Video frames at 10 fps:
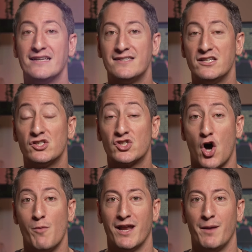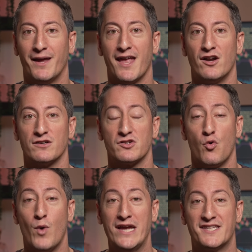see so many beginners
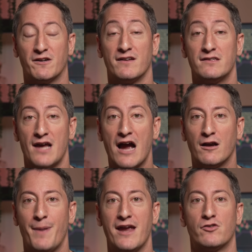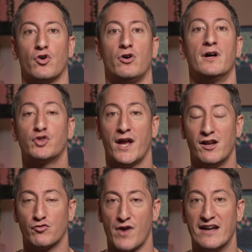waste their entire bankroll
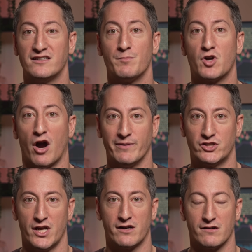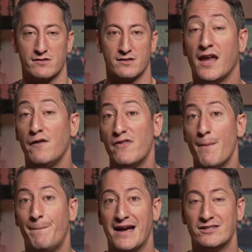trading random garbage tickers. Even the
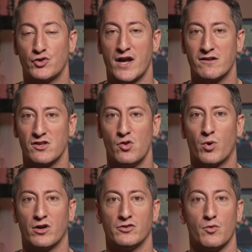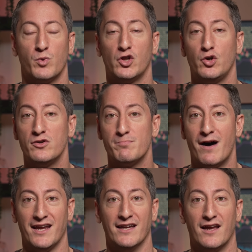best traders in the world would lose
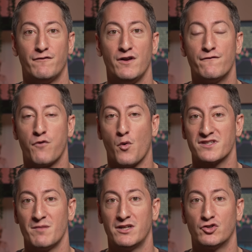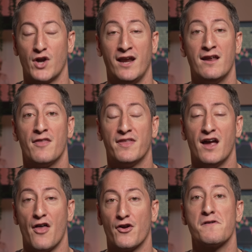money if you force them to trade the
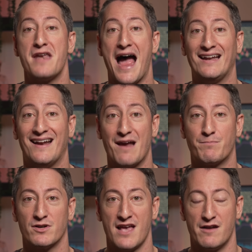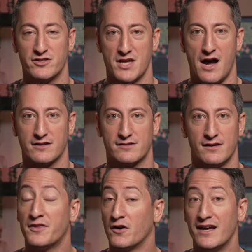other 99% of stocks.
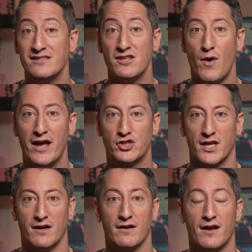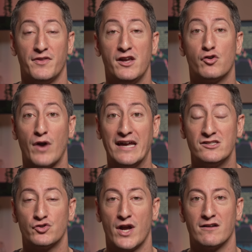There is no edge there. The
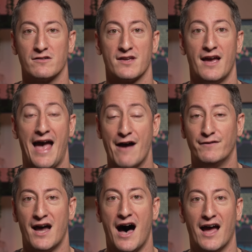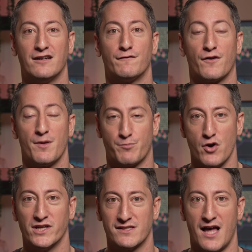greatest traders have an eye for the
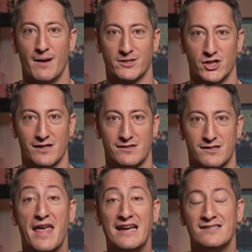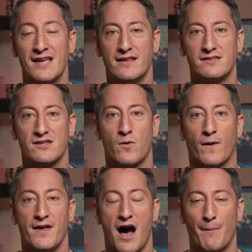broken slot machines. They sense where
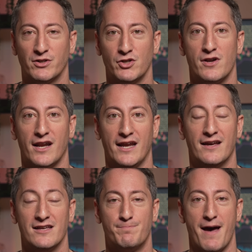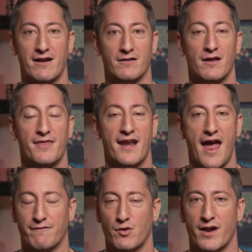the opportunity is better than
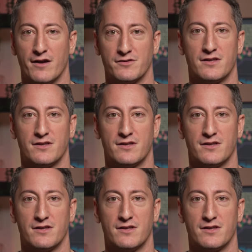everyone else